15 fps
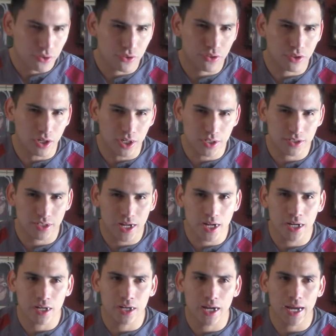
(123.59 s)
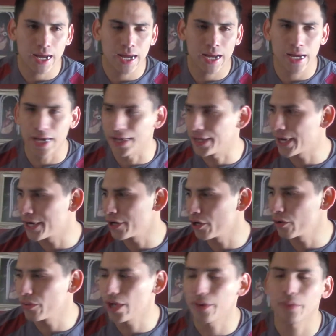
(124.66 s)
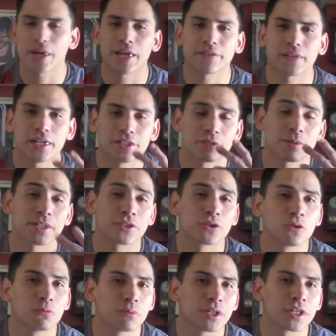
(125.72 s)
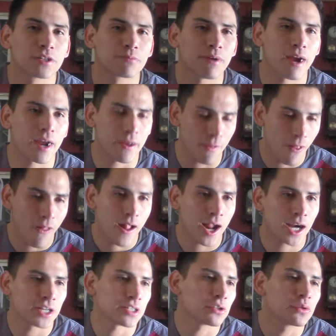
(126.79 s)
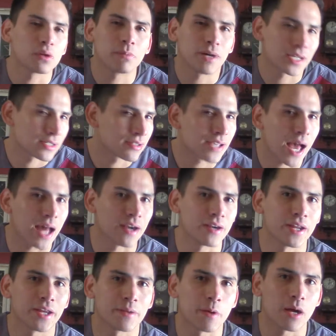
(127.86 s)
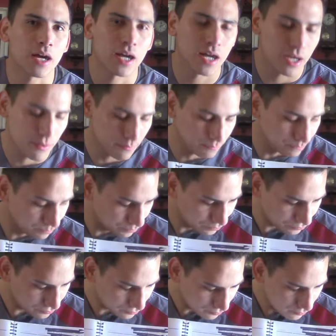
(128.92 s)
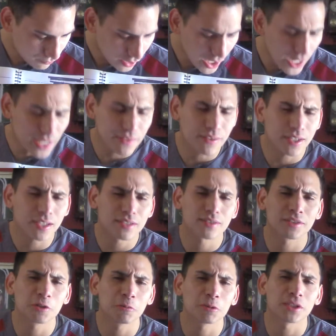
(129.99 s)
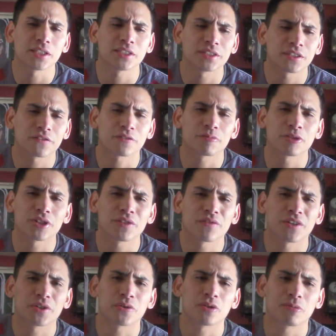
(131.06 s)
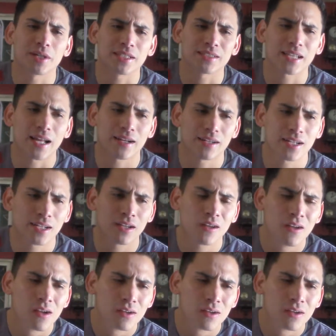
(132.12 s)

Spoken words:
Thursday, and I know that we have to answer by 2 periods I do it by Saturday. I think it's a little bit easier for me if I do it by Saturday.